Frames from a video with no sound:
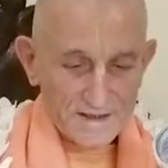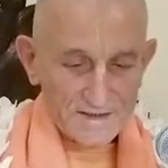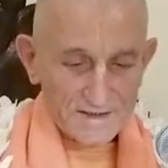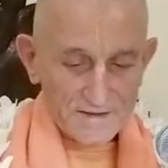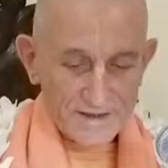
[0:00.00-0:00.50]

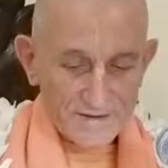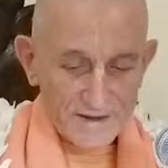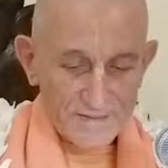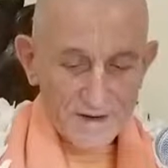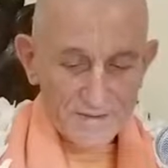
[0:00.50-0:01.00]
So
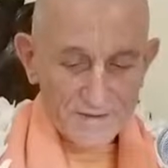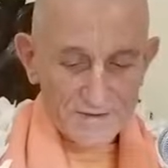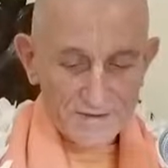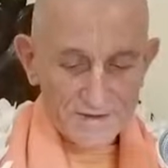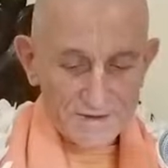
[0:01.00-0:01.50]
anyway,
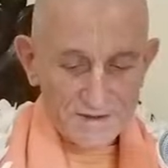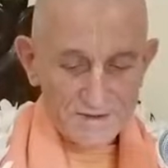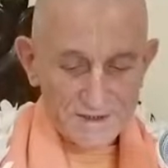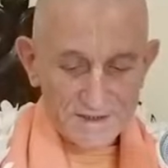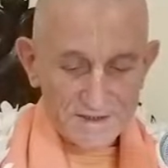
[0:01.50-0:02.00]
Mahaprabhu used to
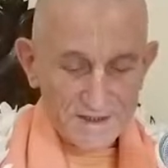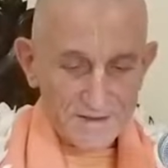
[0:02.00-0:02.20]
do these